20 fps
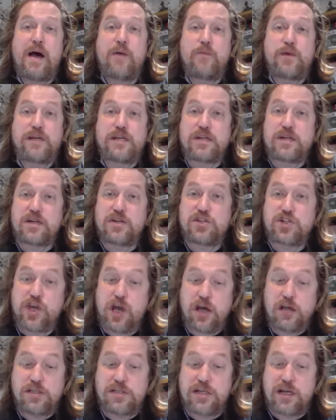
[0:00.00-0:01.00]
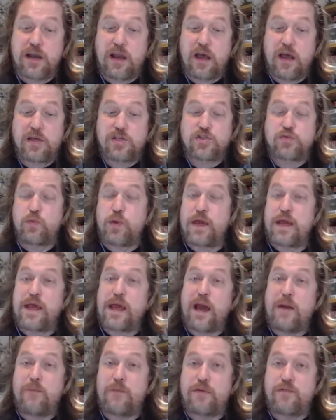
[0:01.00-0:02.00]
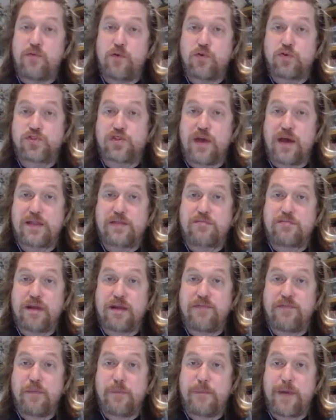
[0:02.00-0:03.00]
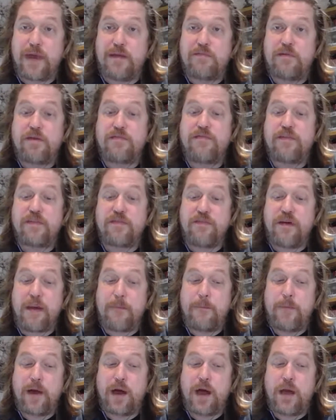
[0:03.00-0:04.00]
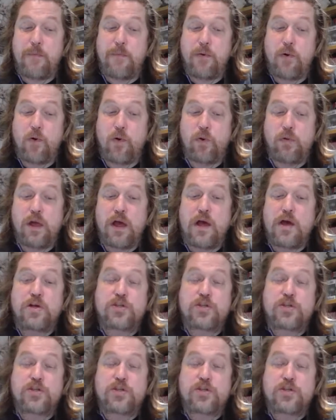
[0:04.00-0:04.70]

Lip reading: We did Enchanted last week, and we've also had the refund period for the Vampire Ball.